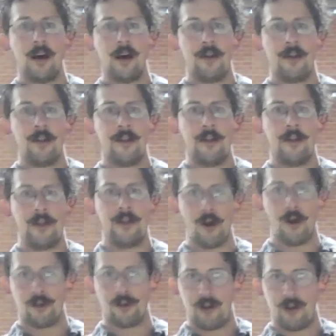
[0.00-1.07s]
The oak
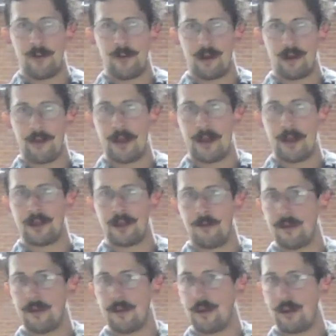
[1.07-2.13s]
treatment, as I mentioned, wasn't
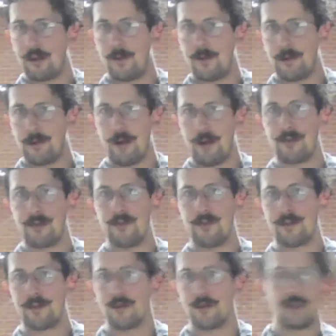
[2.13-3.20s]
so aggressive, so you're
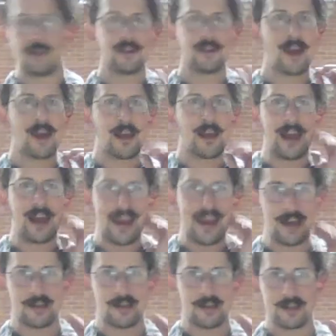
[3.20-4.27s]
just getting a hint
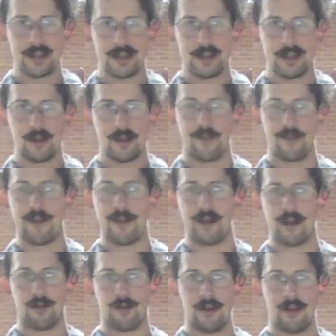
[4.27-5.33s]
of that
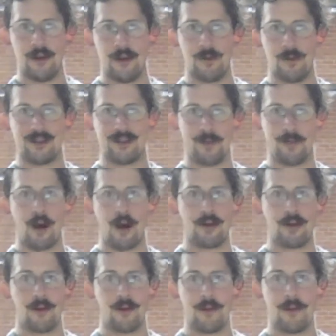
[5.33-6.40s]
cedar and spice on the
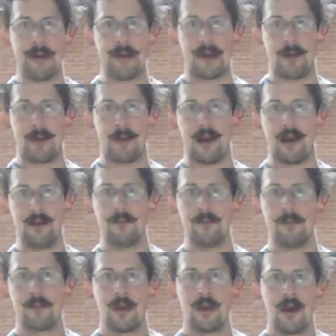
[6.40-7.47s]
back palate,
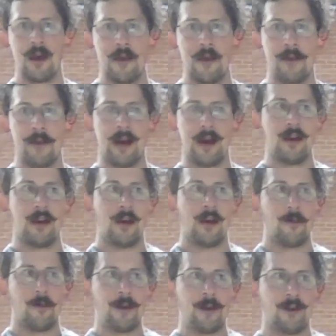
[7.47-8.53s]
but we
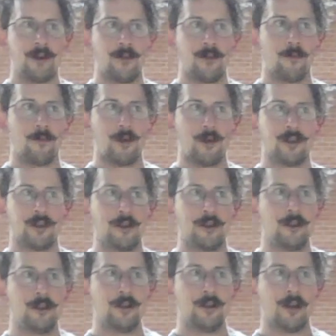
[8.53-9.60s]
don't want to
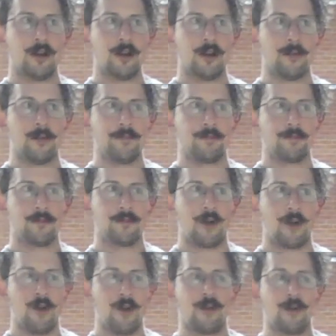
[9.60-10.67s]

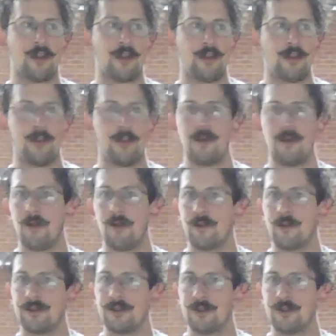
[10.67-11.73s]
overextend, we don't want to
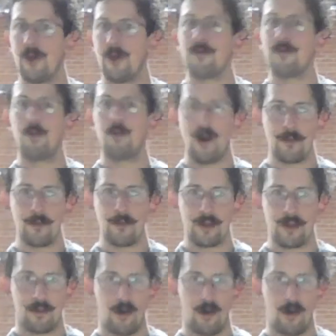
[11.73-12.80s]
overwhelm this
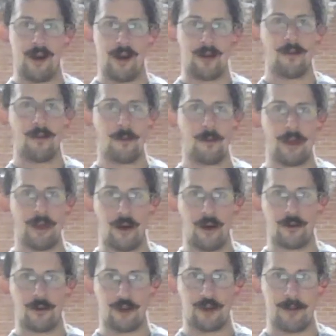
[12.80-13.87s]
wine with that oak treatment.